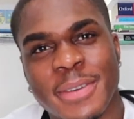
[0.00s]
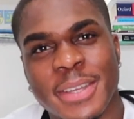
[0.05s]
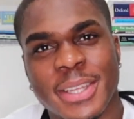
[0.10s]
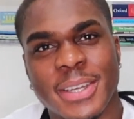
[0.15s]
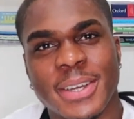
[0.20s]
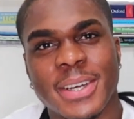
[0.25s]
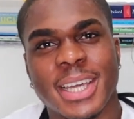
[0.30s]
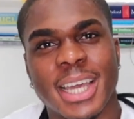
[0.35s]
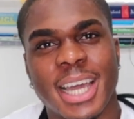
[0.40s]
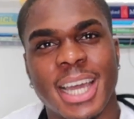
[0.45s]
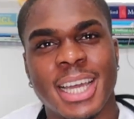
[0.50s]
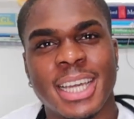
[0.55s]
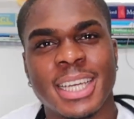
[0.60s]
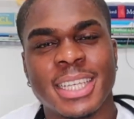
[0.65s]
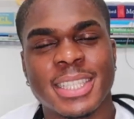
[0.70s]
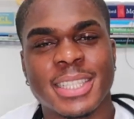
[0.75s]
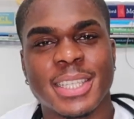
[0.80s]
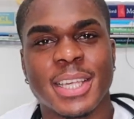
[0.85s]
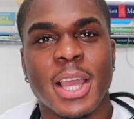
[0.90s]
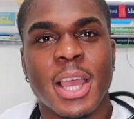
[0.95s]
video,
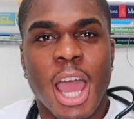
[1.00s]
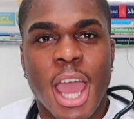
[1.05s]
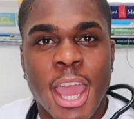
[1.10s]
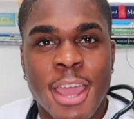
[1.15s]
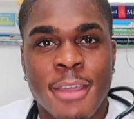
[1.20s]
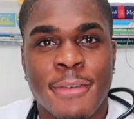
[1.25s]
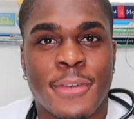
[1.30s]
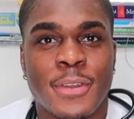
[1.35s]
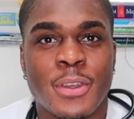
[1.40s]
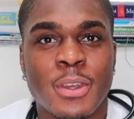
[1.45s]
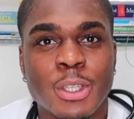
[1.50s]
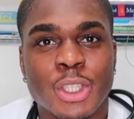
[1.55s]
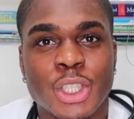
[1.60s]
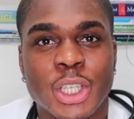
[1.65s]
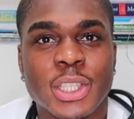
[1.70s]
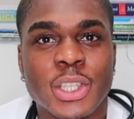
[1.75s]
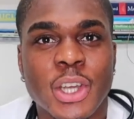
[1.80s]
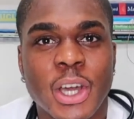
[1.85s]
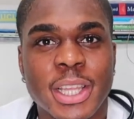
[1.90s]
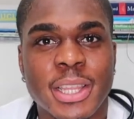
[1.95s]
guys. If you
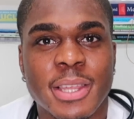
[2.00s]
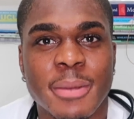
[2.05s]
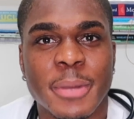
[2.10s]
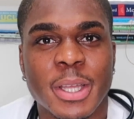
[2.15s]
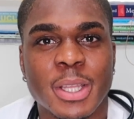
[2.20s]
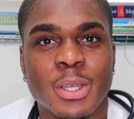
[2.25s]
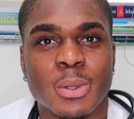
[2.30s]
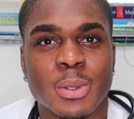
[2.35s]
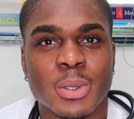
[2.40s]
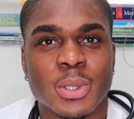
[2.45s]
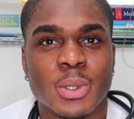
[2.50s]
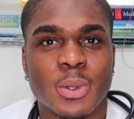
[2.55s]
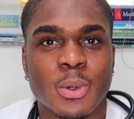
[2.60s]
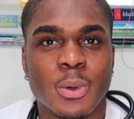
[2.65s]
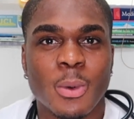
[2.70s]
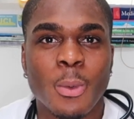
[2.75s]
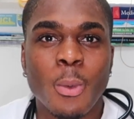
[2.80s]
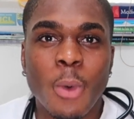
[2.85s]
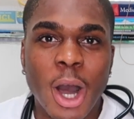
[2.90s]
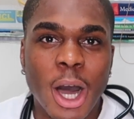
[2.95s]
just got into medical
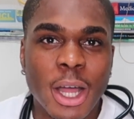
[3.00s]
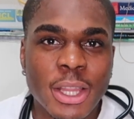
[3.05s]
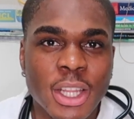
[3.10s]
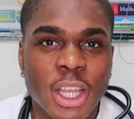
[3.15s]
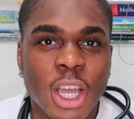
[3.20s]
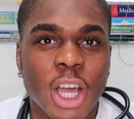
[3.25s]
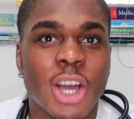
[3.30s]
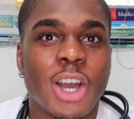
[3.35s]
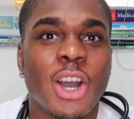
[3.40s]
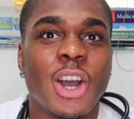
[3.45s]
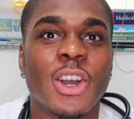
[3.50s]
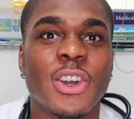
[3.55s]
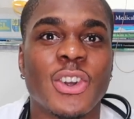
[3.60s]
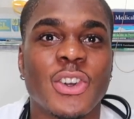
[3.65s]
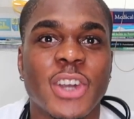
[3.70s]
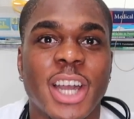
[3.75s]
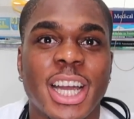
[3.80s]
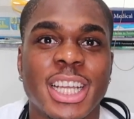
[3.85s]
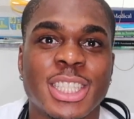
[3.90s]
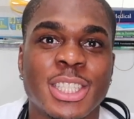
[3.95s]
school, one,
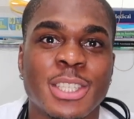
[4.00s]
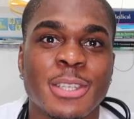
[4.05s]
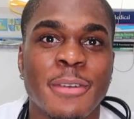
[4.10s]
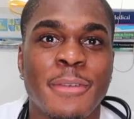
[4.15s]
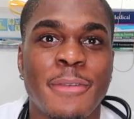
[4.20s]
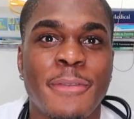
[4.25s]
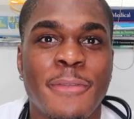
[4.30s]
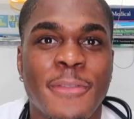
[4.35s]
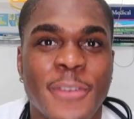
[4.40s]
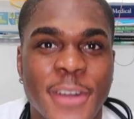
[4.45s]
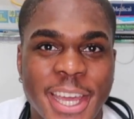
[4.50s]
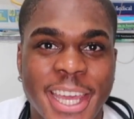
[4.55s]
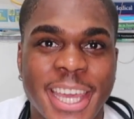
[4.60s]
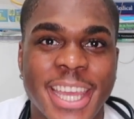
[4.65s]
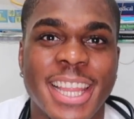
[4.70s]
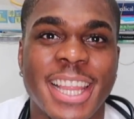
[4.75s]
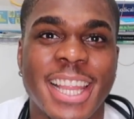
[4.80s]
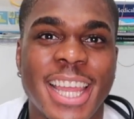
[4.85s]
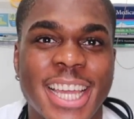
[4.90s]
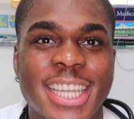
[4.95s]

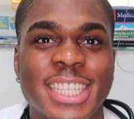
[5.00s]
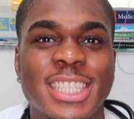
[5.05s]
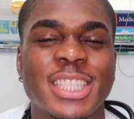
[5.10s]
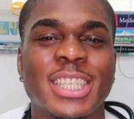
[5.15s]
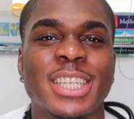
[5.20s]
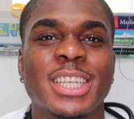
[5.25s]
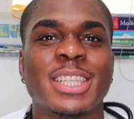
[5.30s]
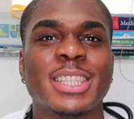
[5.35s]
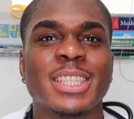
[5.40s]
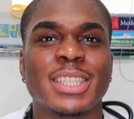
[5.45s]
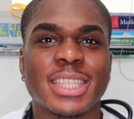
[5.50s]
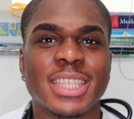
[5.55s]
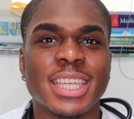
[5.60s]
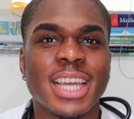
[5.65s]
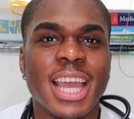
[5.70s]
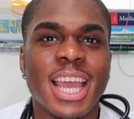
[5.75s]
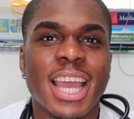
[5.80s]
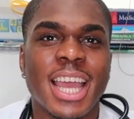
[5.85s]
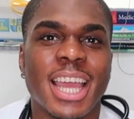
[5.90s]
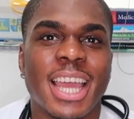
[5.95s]
congratulations.
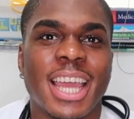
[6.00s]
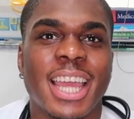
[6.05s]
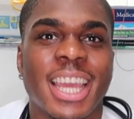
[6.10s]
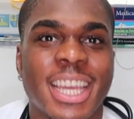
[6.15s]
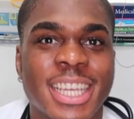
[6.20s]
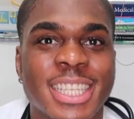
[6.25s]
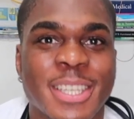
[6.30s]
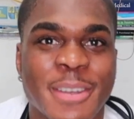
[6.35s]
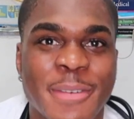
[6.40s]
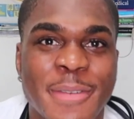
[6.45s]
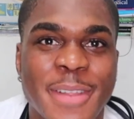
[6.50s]
It is a